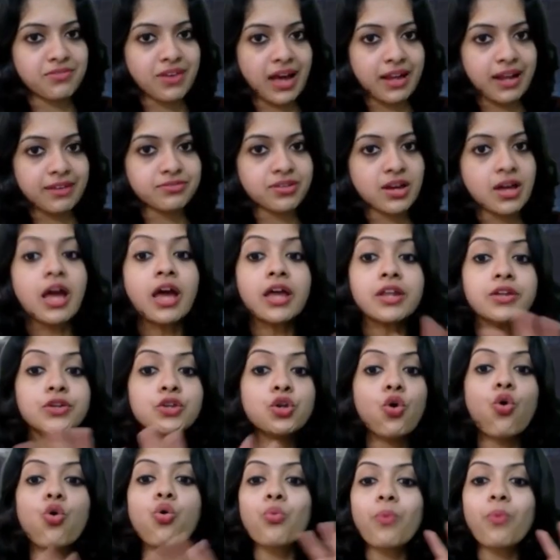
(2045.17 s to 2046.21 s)
valve.
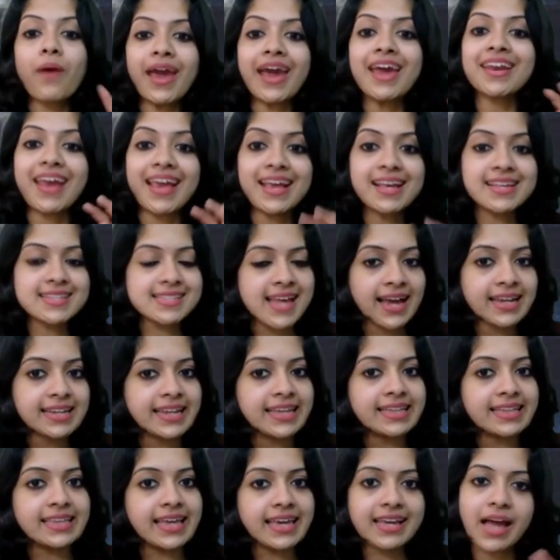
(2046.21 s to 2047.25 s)
Know where
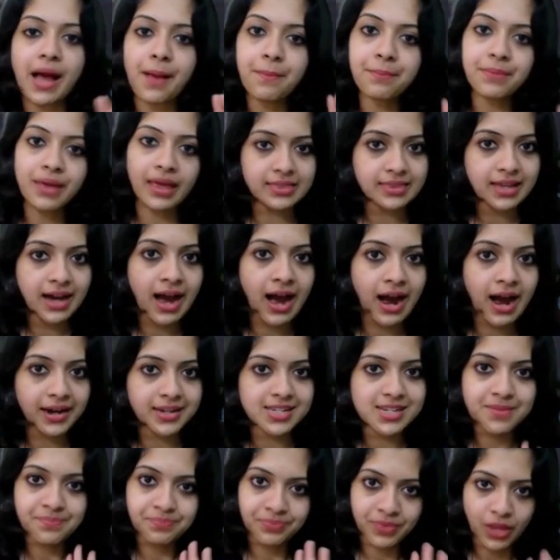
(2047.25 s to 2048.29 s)
exactly they come in the heart.